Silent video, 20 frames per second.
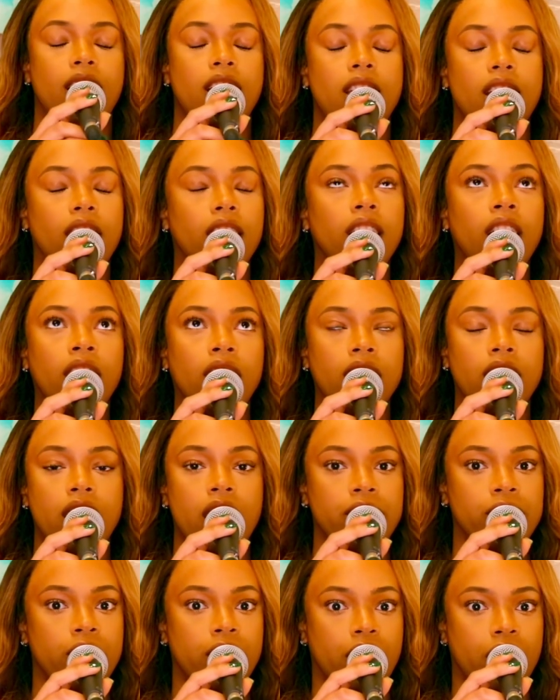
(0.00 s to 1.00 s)
Luckily,
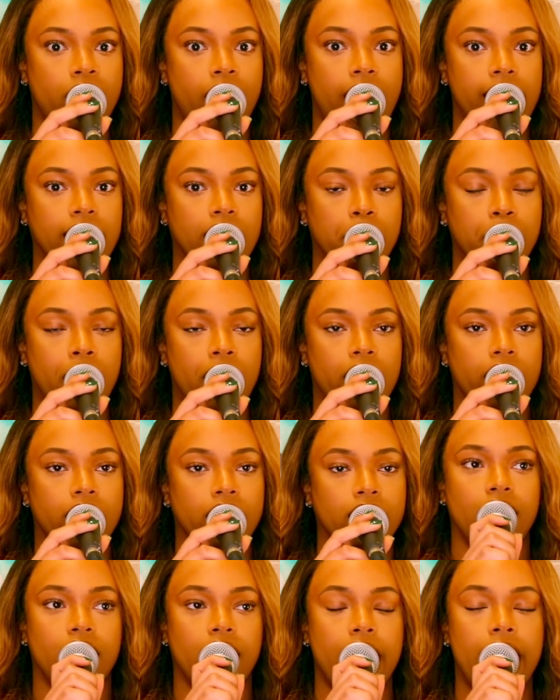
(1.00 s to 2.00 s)
never in a harassing manner.
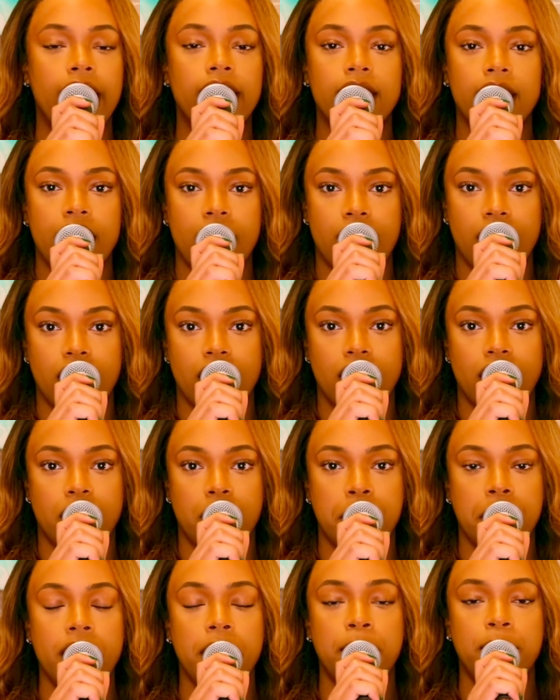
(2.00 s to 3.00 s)
As a kid,
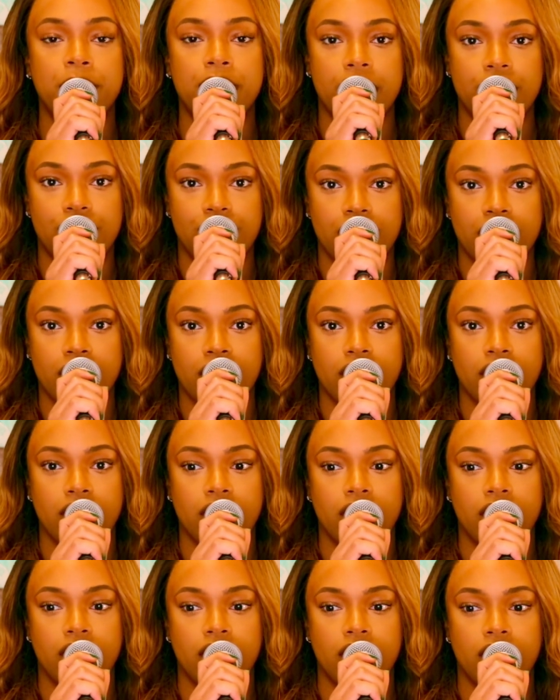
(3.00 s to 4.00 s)
being a musician,
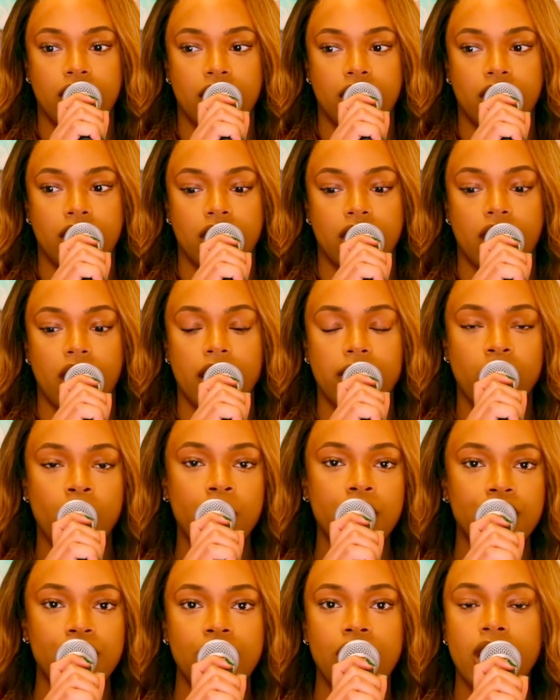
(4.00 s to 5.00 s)
of
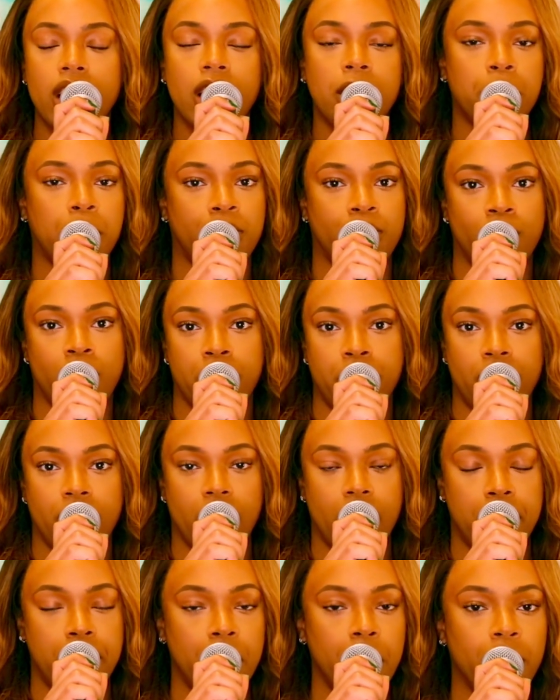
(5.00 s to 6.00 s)
course, you get done performing
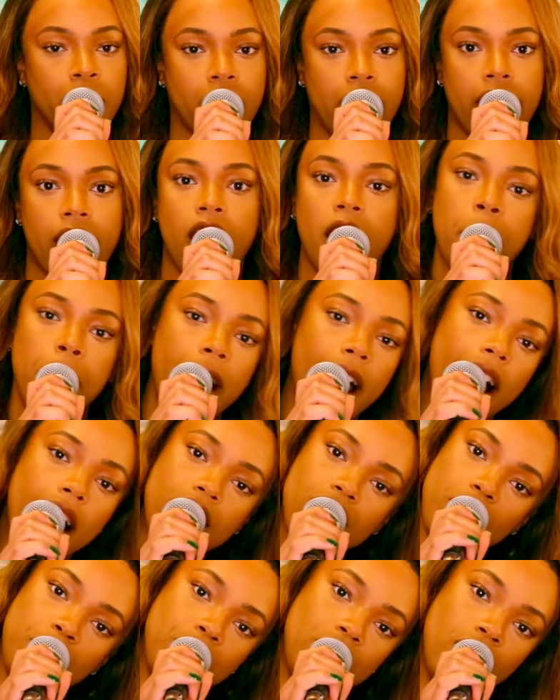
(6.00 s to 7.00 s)
and people are like, oh my gosh,
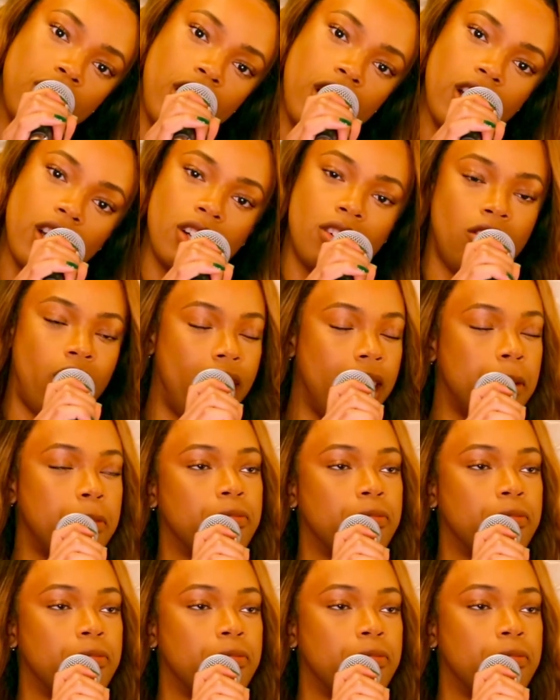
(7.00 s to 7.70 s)
that was so good, right?